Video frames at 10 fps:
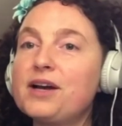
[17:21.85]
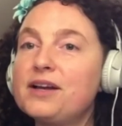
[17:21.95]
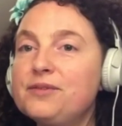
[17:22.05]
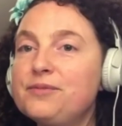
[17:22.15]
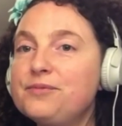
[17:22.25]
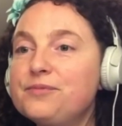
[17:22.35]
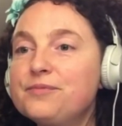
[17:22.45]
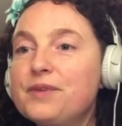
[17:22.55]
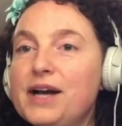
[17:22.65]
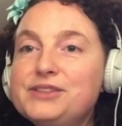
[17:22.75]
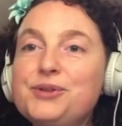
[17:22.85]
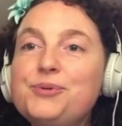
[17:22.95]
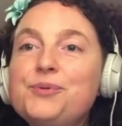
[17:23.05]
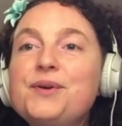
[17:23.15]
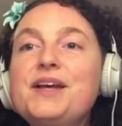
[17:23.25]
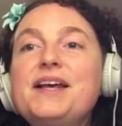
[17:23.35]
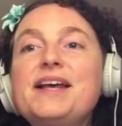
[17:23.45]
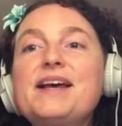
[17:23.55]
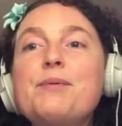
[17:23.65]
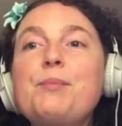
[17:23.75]
what can I do?
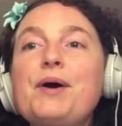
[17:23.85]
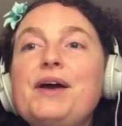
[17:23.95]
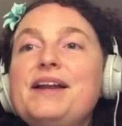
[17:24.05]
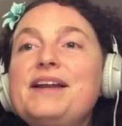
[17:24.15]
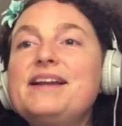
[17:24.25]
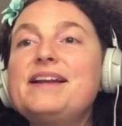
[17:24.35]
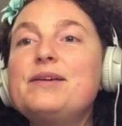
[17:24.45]
But